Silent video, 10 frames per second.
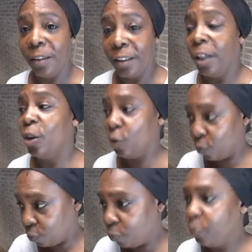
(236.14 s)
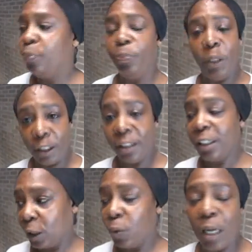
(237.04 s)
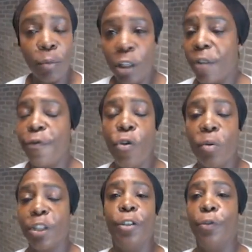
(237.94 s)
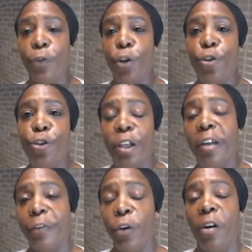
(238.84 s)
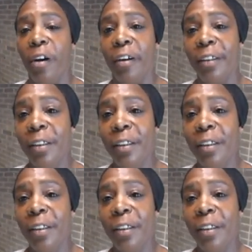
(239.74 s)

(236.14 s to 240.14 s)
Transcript: So but this is what I'm looking forward to for the new year for her.